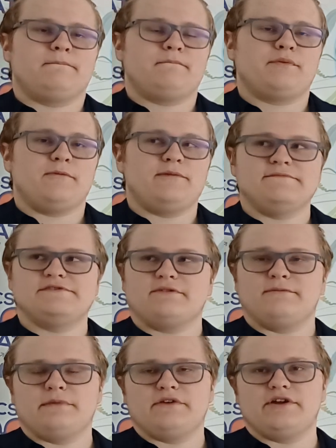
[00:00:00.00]
problems
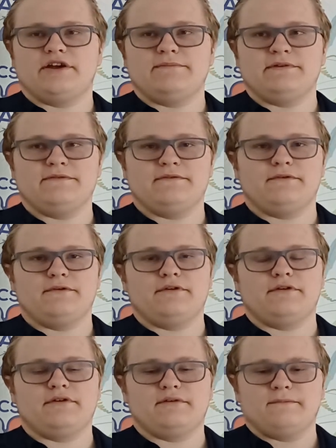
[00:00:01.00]
from occurring before
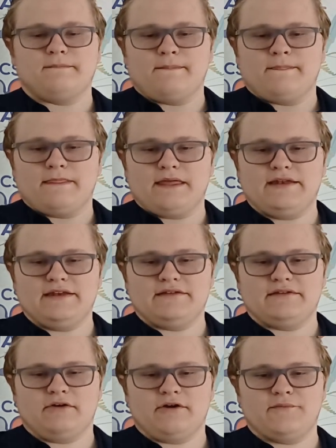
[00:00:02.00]
any
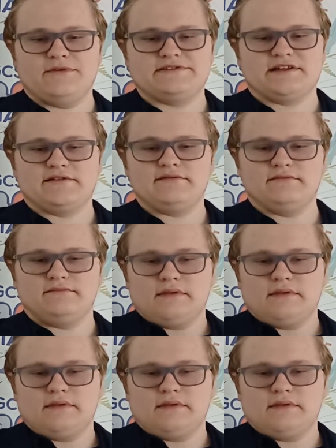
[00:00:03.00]
harm is done.